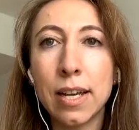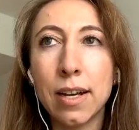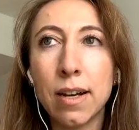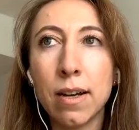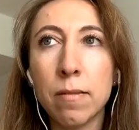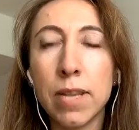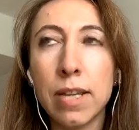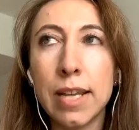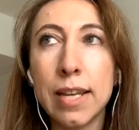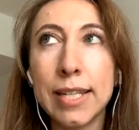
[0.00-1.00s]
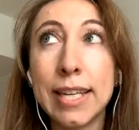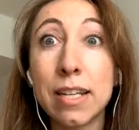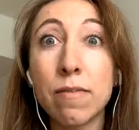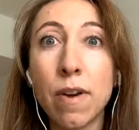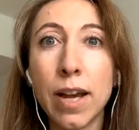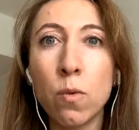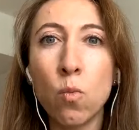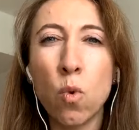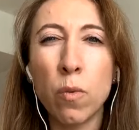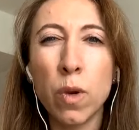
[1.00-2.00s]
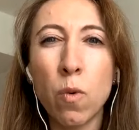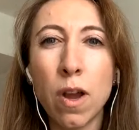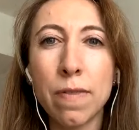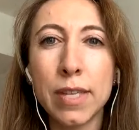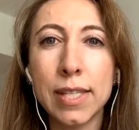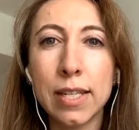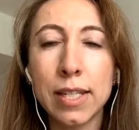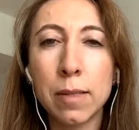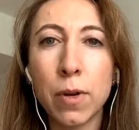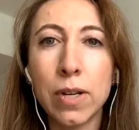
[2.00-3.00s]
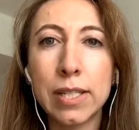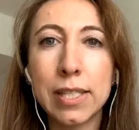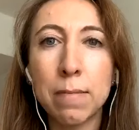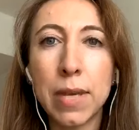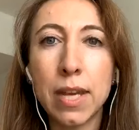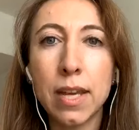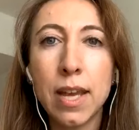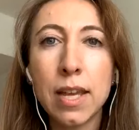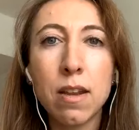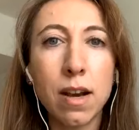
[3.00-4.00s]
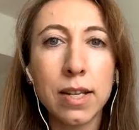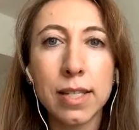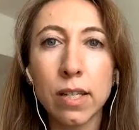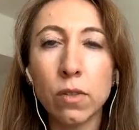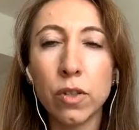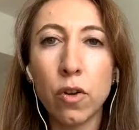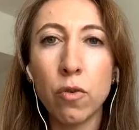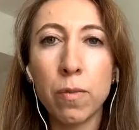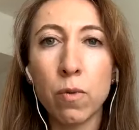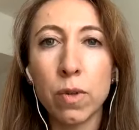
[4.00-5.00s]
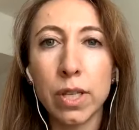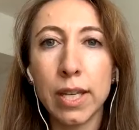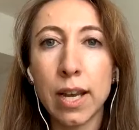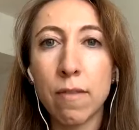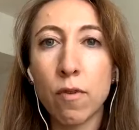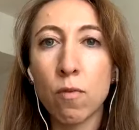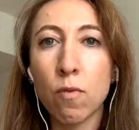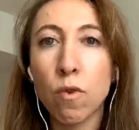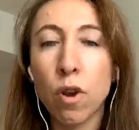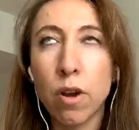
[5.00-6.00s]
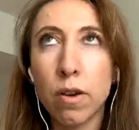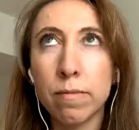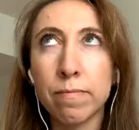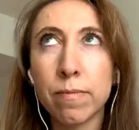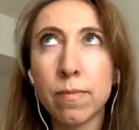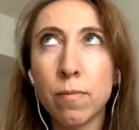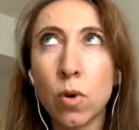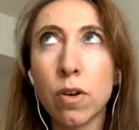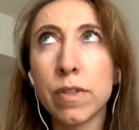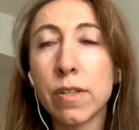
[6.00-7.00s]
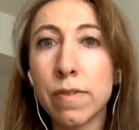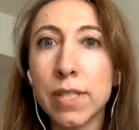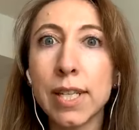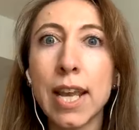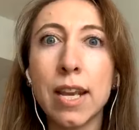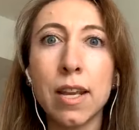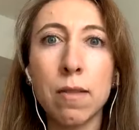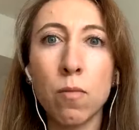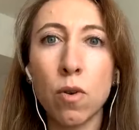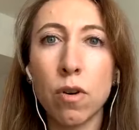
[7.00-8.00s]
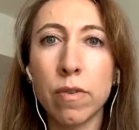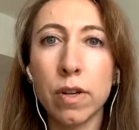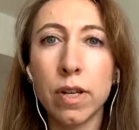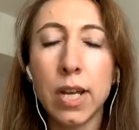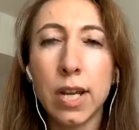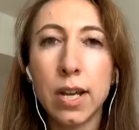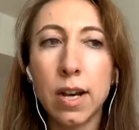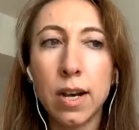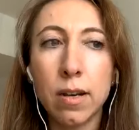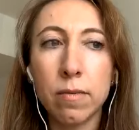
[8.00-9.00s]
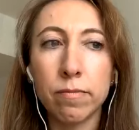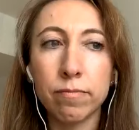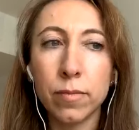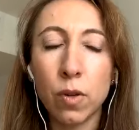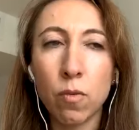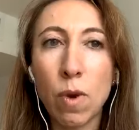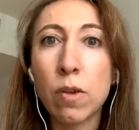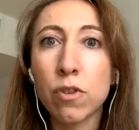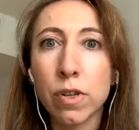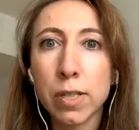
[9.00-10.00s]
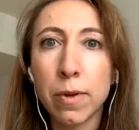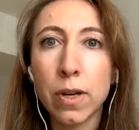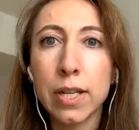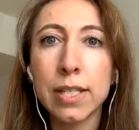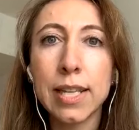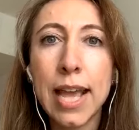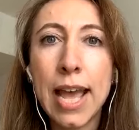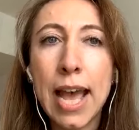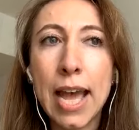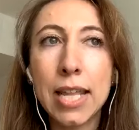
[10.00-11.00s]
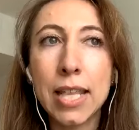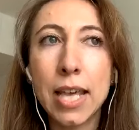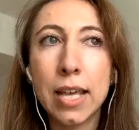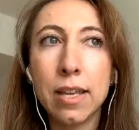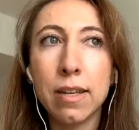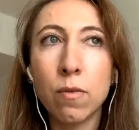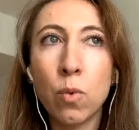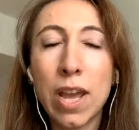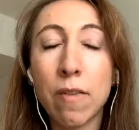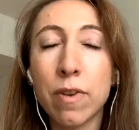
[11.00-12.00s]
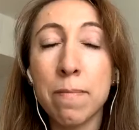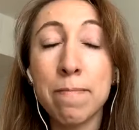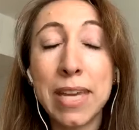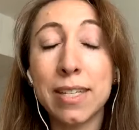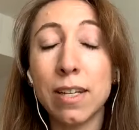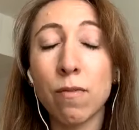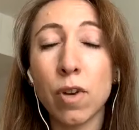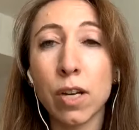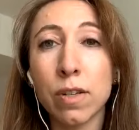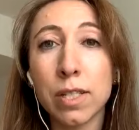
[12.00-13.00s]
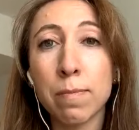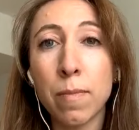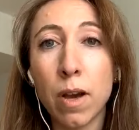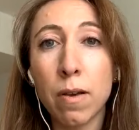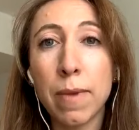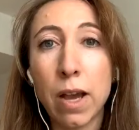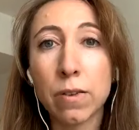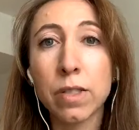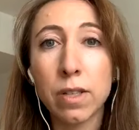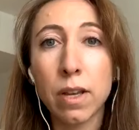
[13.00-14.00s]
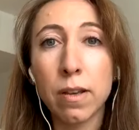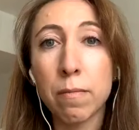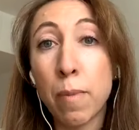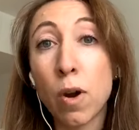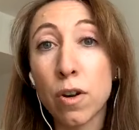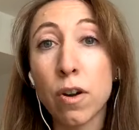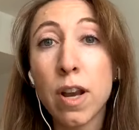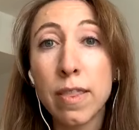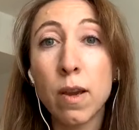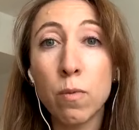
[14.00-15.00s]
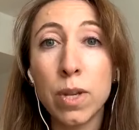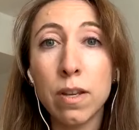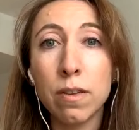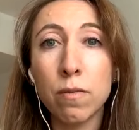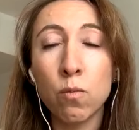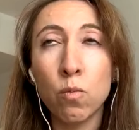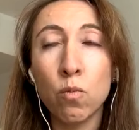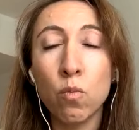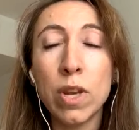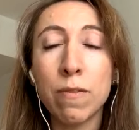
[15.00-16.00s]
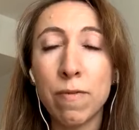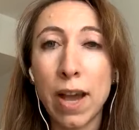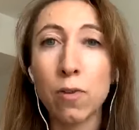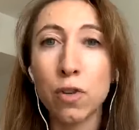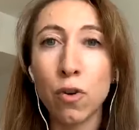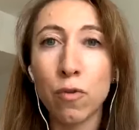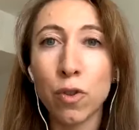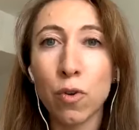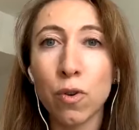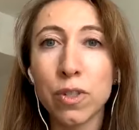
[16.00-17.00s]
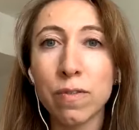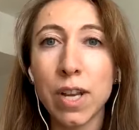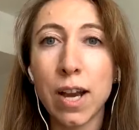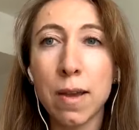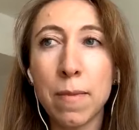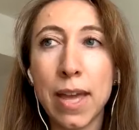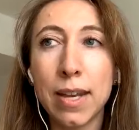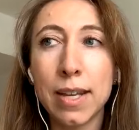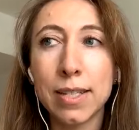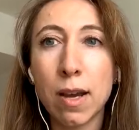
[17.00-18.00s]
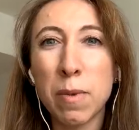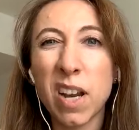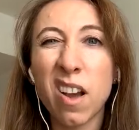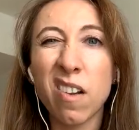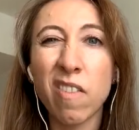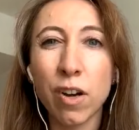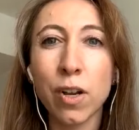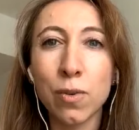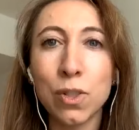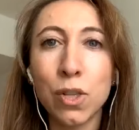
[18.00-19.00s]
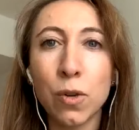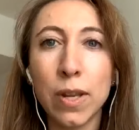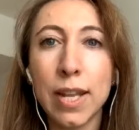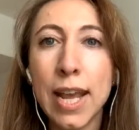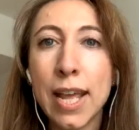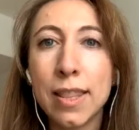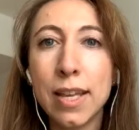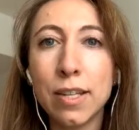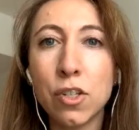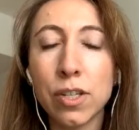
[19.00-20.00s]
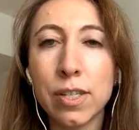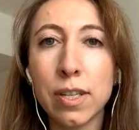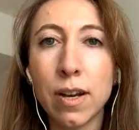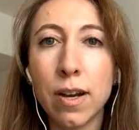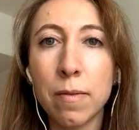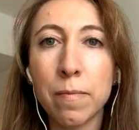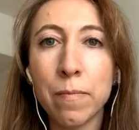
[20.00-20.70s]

um, in, in, identifying what we want the scent experience to be. Not a single note, but really kind of a, a more of a sophisticated, more of a um, you know rounder experience and then we have an amazing fragrance um, house um, partner that we we found over the course of time and has now been kind of our go-to and they just um,